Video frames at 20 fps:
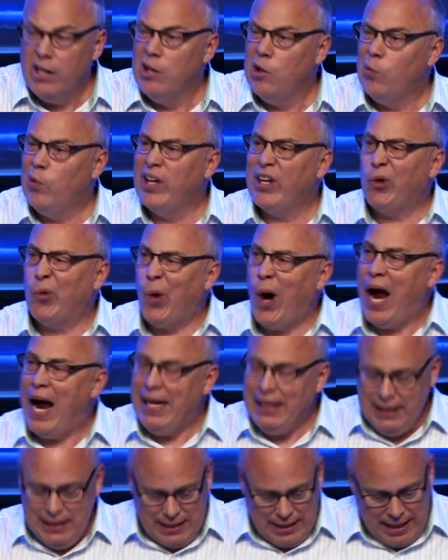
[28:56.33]
Rick
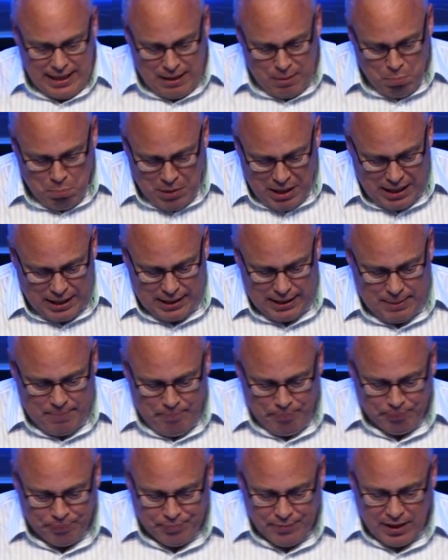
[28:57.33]
Reilly then admitted
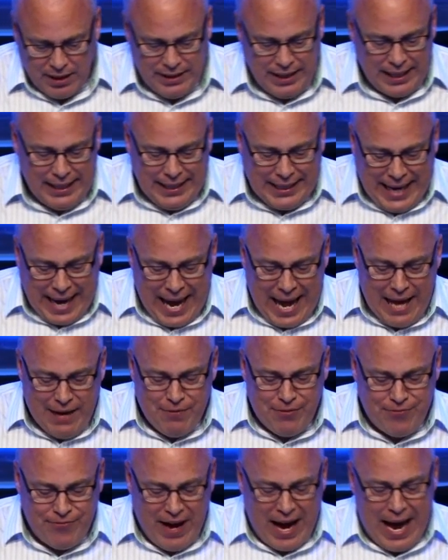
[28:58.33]
that he can't
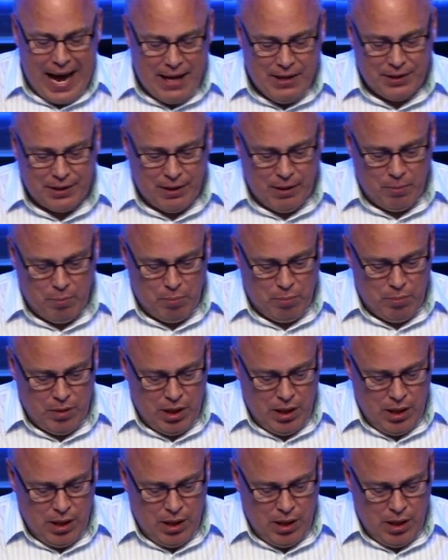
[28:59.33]
fathom